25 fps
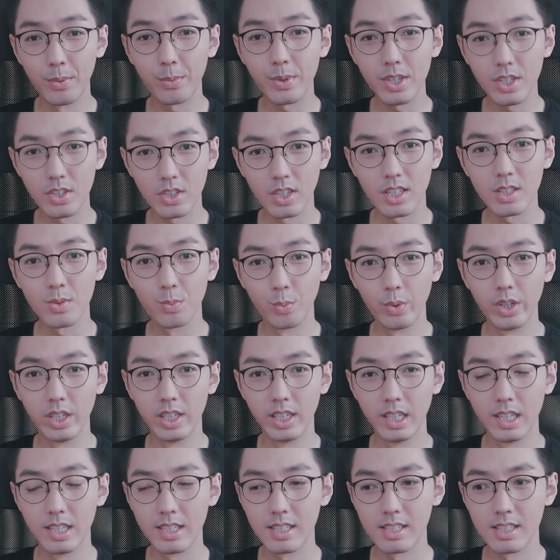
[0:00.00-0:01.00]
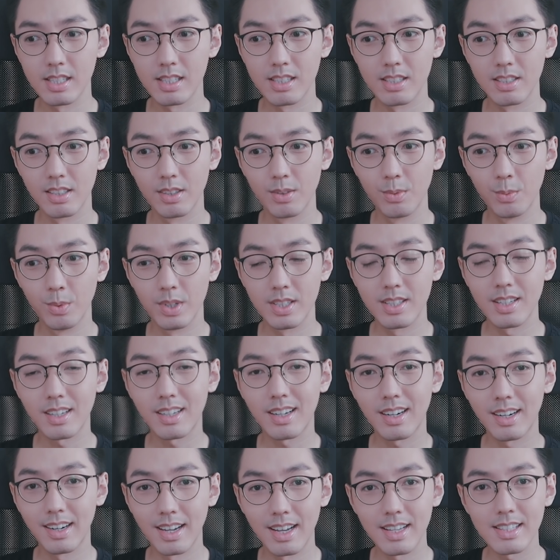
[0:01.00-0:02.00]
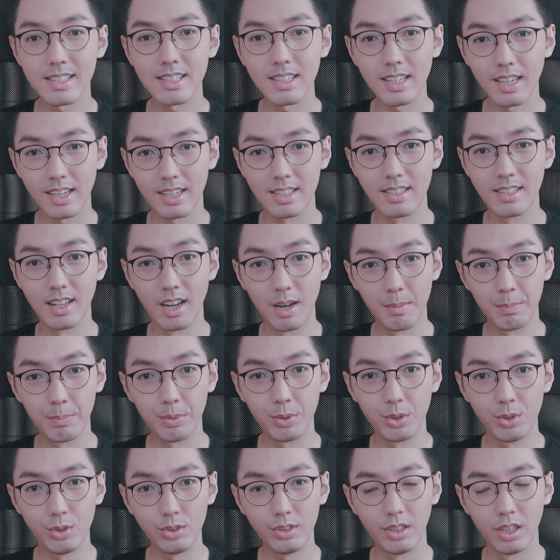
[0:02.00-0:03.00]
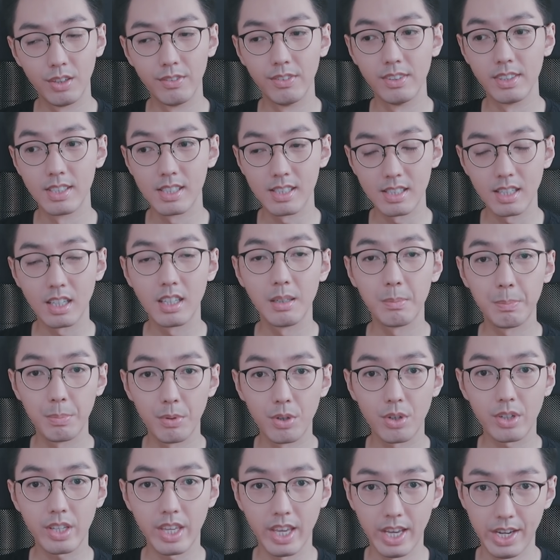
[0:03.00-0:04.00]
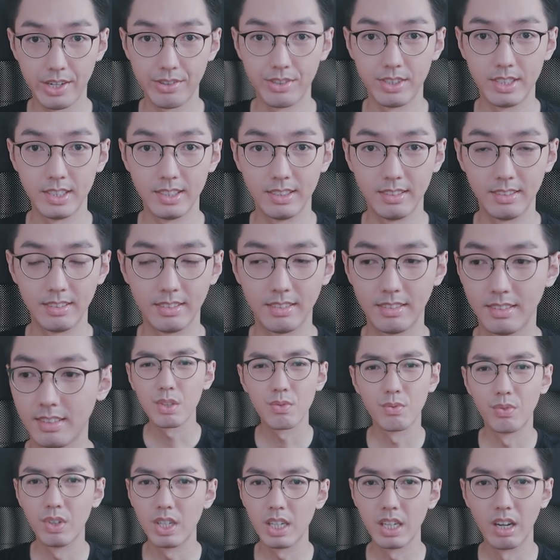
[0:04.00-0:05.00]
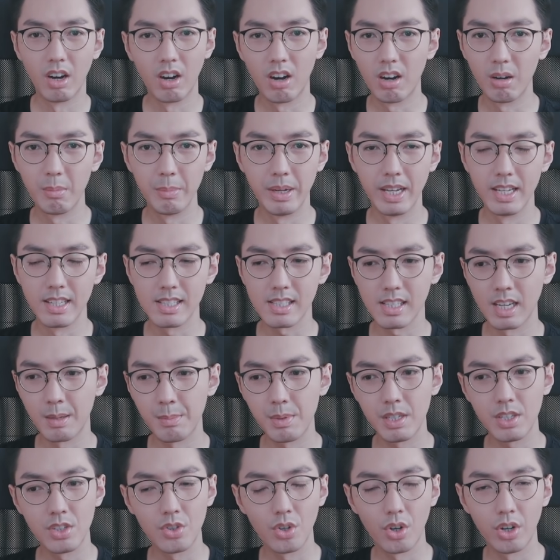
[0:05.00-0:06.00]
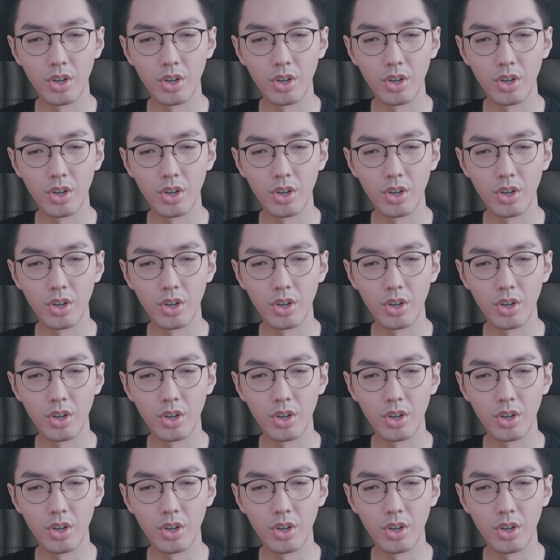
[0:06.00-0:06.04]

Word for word: we just witnessed was a classic example of a Singapore Karen. That was really a hot mess. I mean,